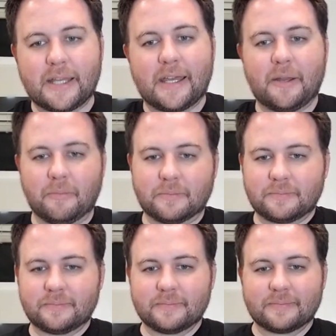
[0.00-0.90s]
again,
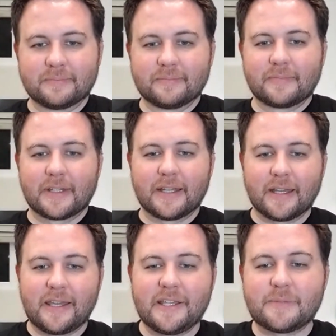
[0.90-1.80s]

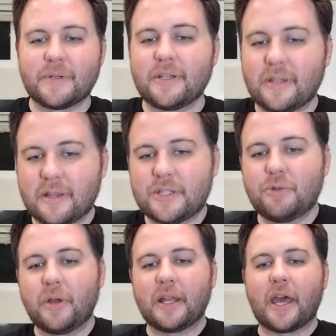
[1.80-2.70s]
he's been
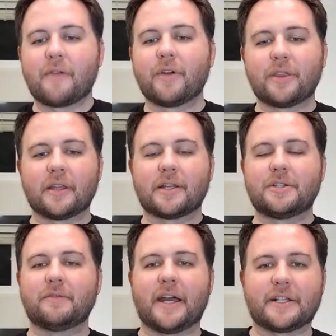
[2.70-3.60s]
doing everything
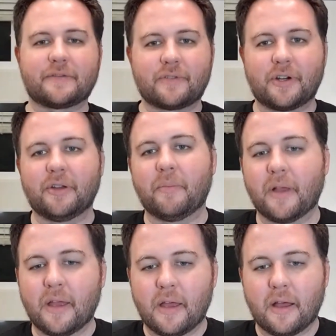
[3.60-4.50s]
that you've asked for
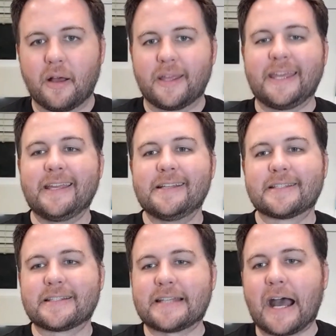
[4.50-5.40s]
him.
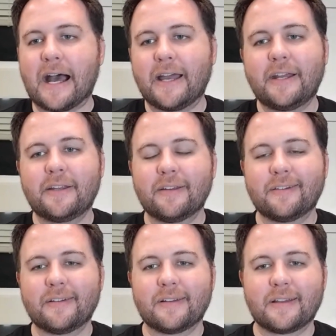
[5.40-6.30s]
He's tied
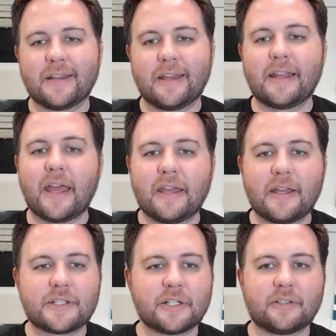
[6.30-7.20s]
in A
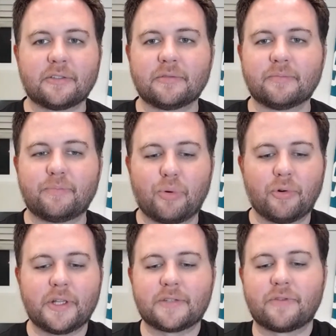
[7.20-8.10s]
H L
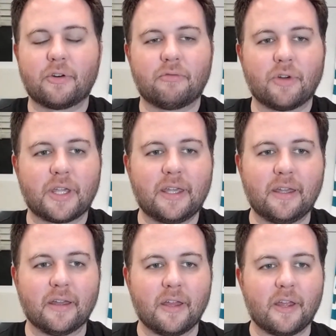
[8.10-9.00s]
points for a
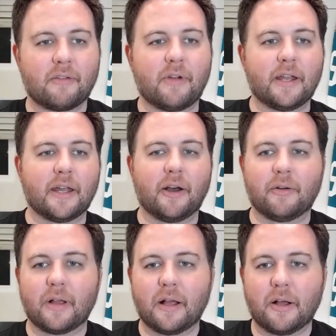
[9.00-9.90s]
rookie right
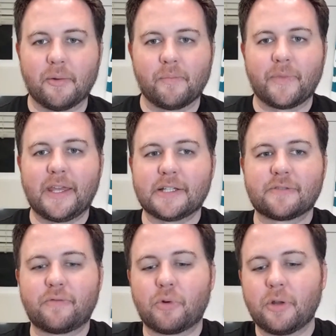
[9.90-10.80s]
now. Um, he
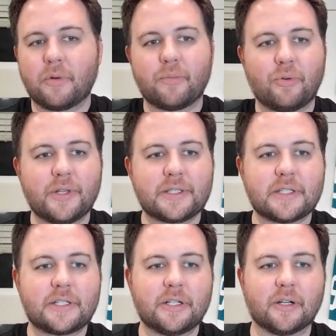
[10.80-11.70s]
has forty-one points
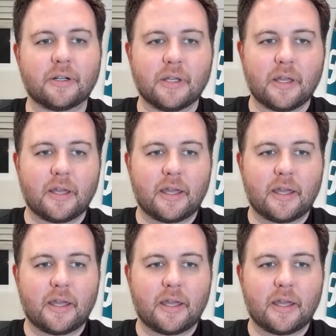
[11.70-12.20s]
this year.